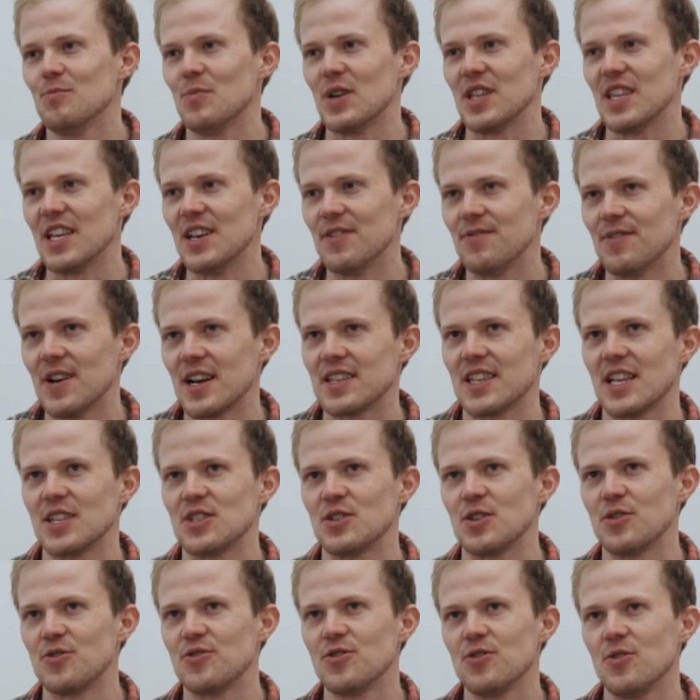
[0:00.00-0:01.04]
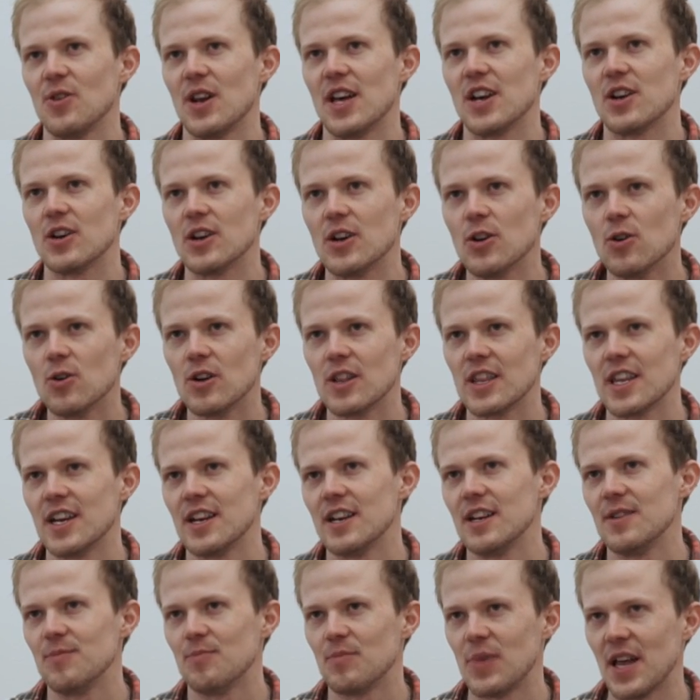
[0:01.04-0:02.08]
But in fact, that's not true. Like all
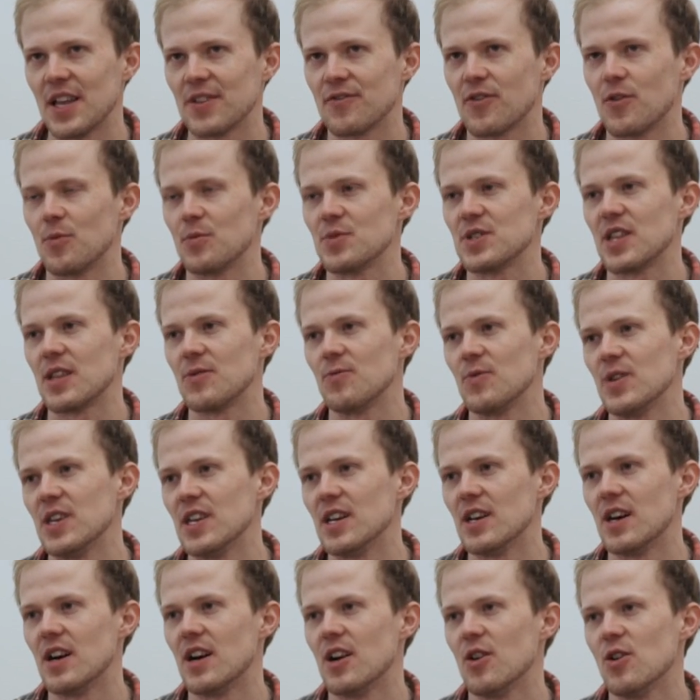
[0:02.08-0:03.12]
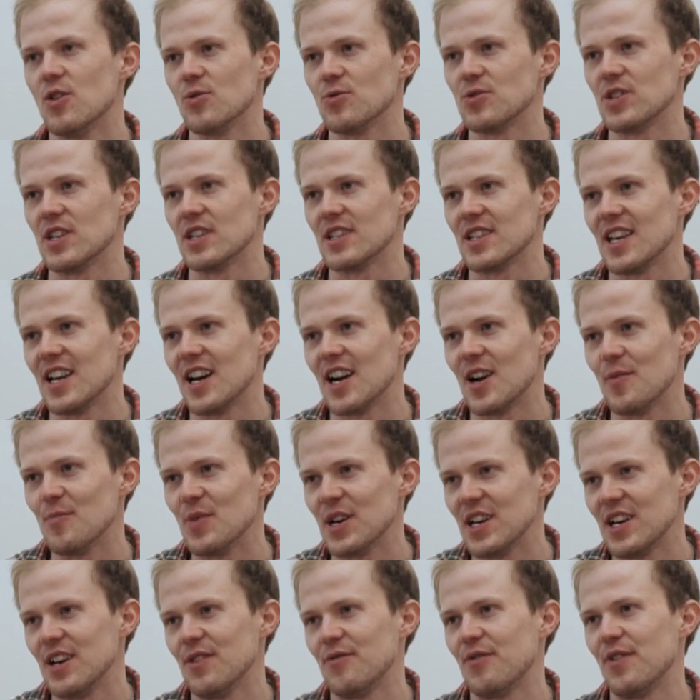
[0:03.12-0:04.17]
the platforms that we are hosting, they are a
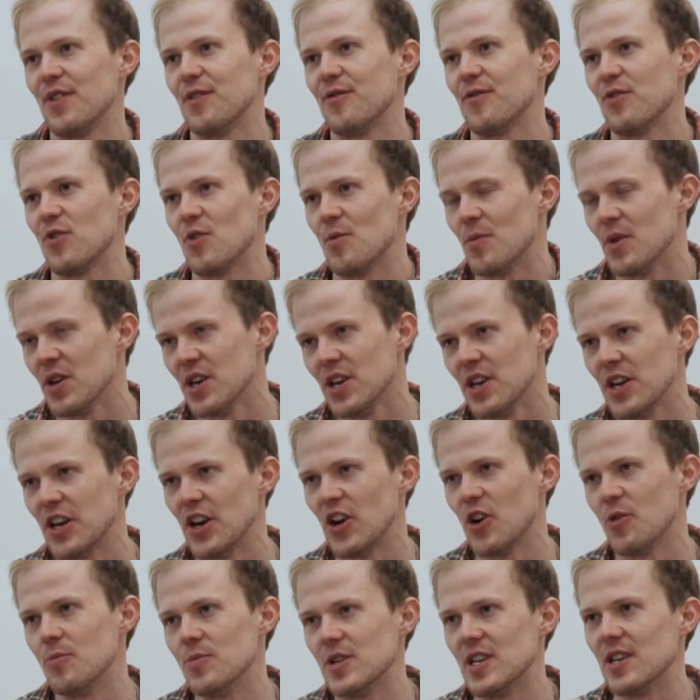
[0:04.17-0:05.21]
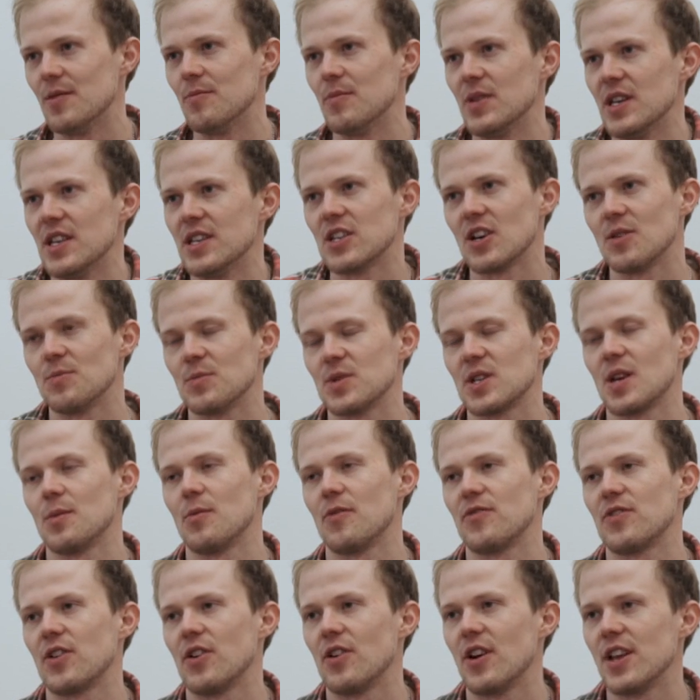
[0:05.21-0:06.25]
bit different from Airbnb in some
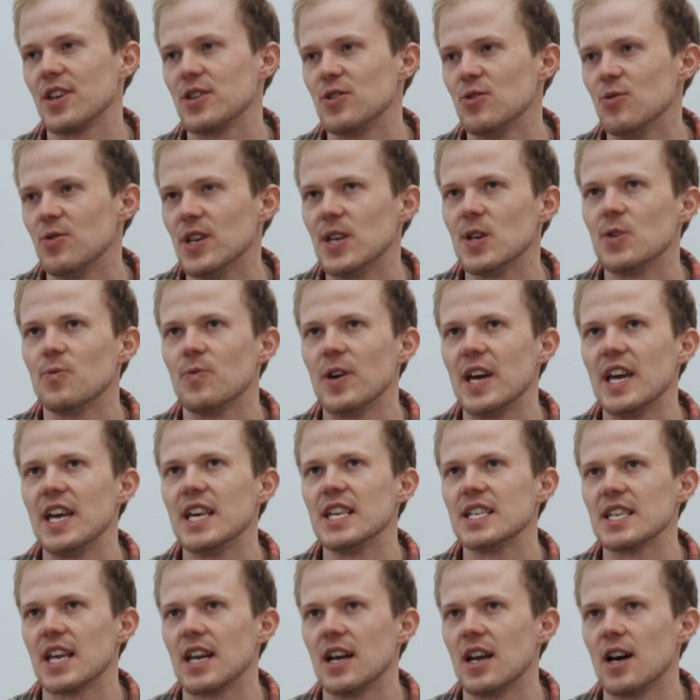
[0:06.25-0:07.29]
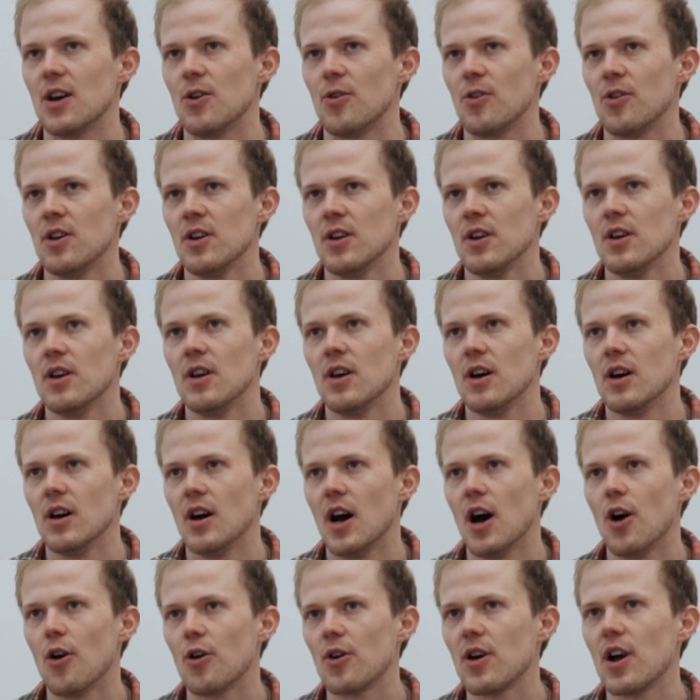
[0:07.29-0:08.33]
some of their like unique ways. And our
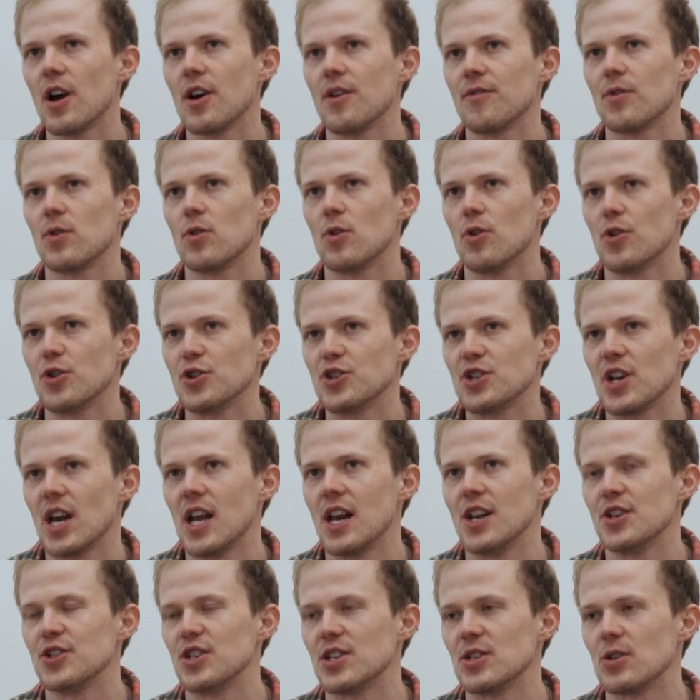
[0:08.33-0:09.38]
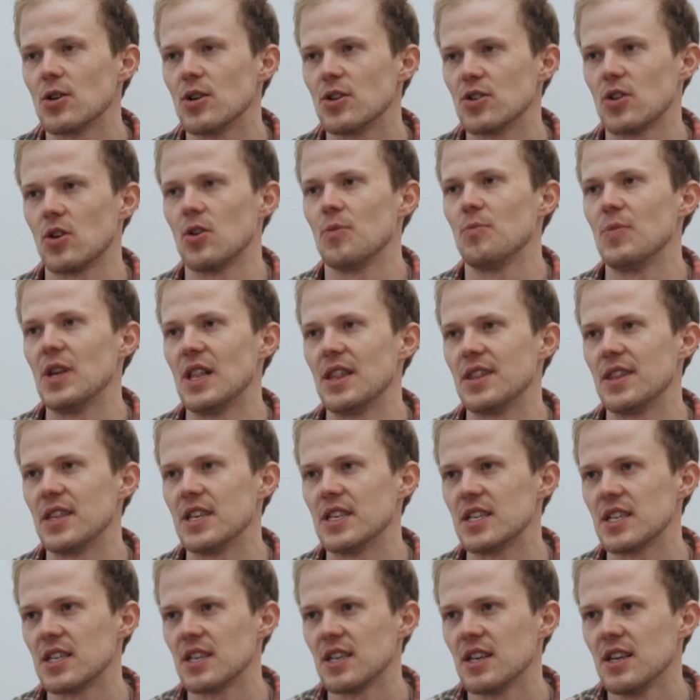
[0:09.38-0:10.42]
our kind of core challenge is also built
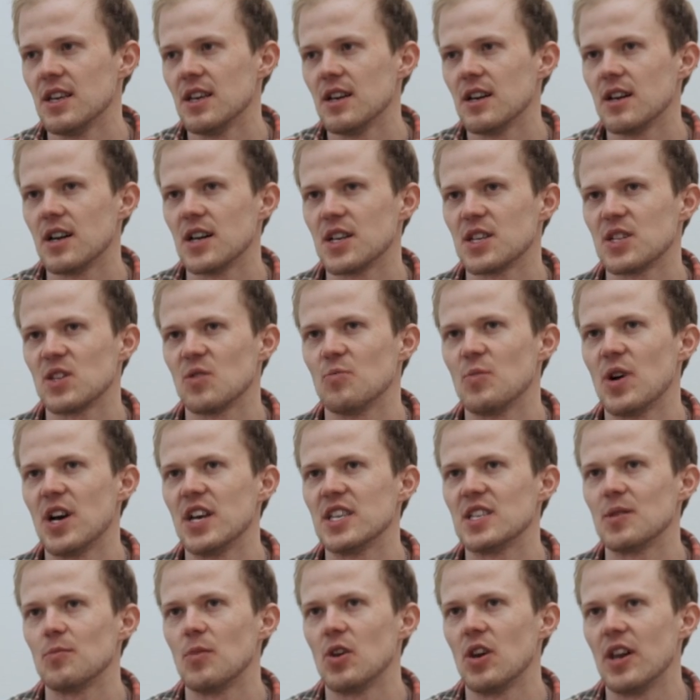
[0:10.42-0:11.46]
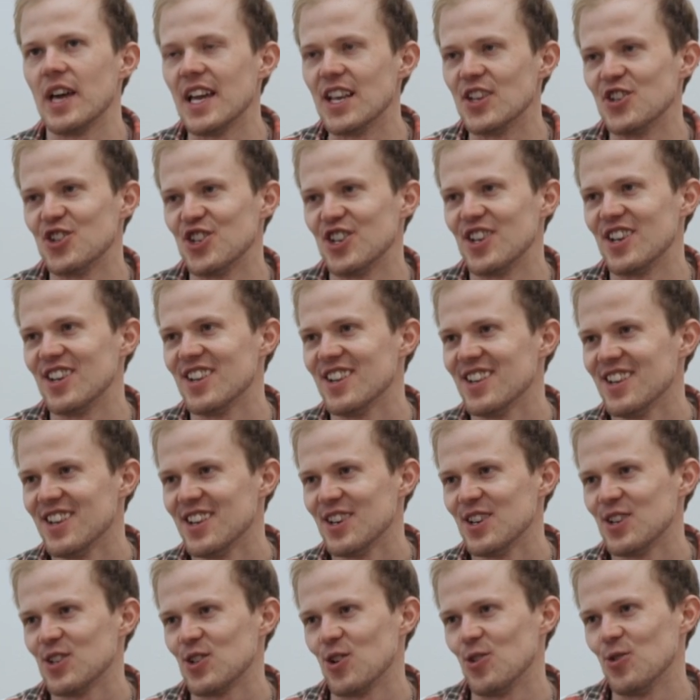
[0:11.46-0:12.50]
this customizable engine
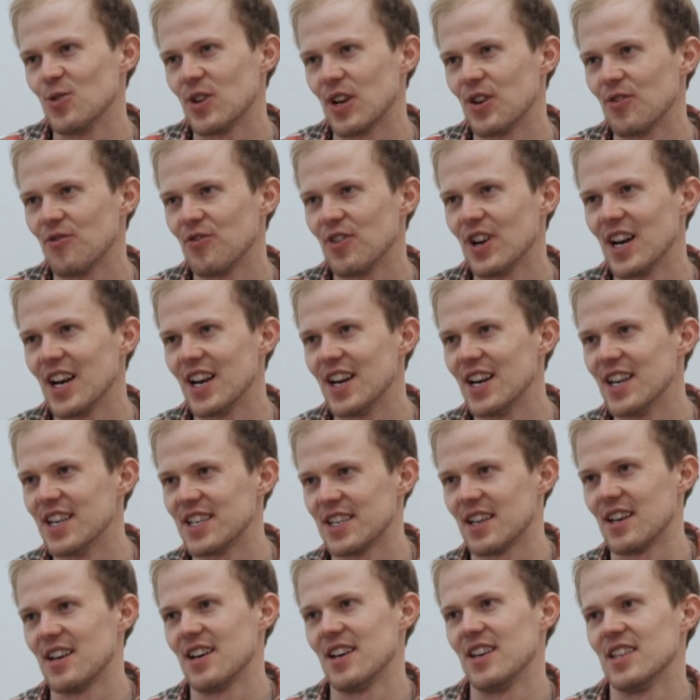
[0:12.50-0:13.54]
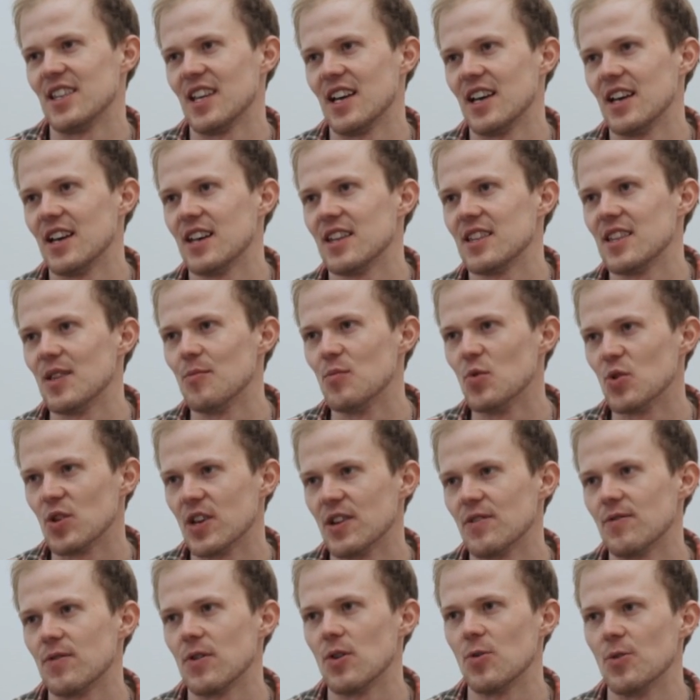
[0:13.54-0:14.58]
so you can really design the, the
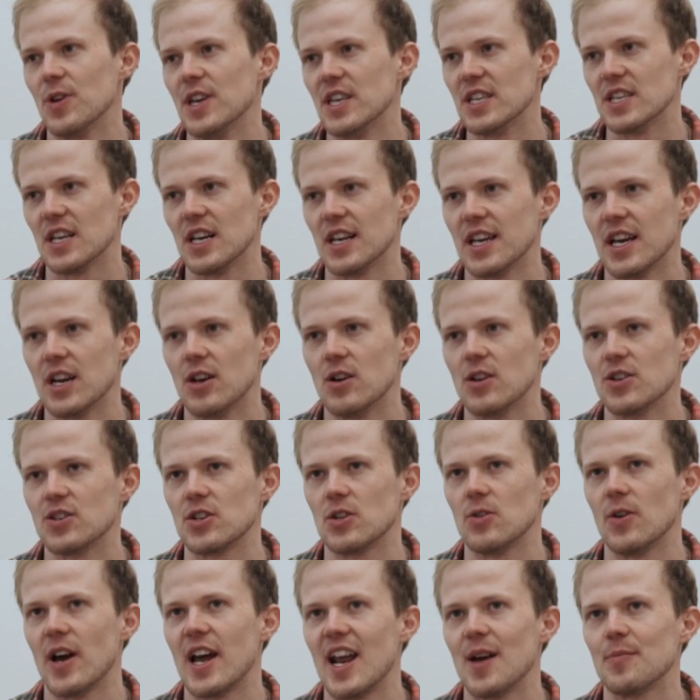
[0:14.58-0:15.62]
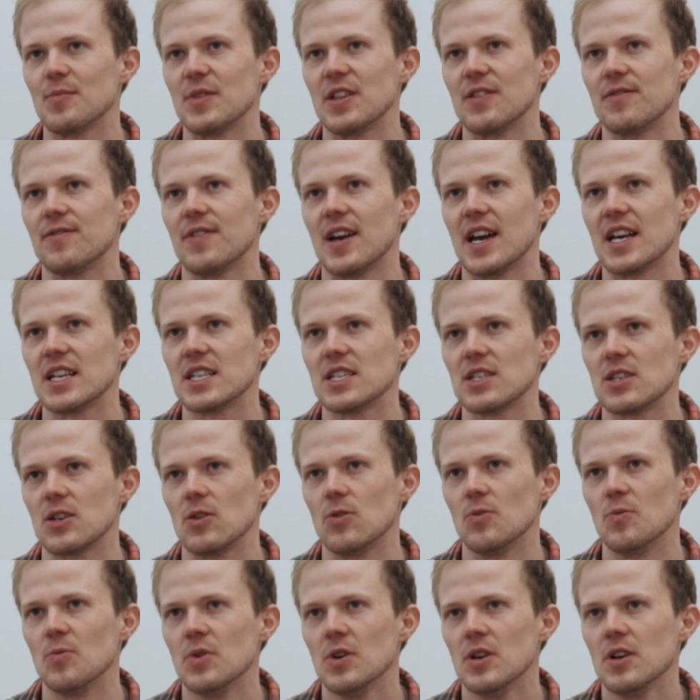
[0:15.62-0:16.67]
booking flow easily and also adapt it fast
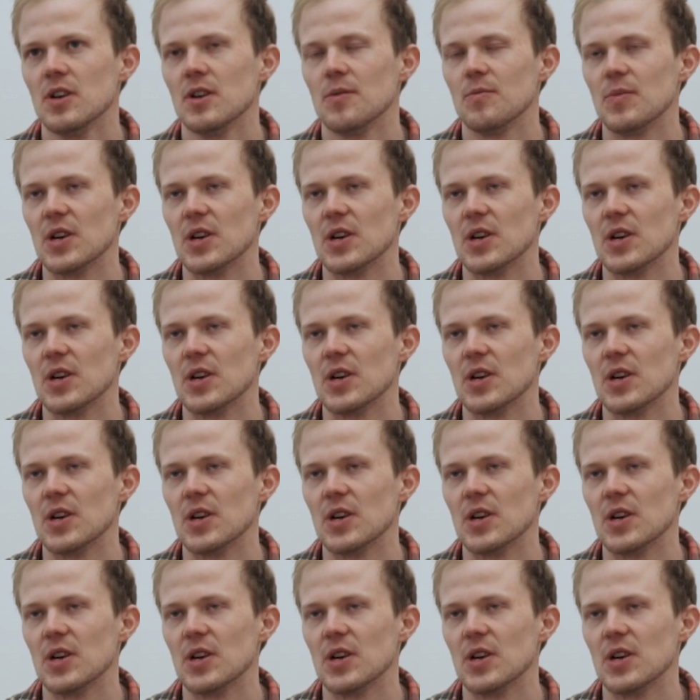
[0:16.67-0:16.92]
so yeah.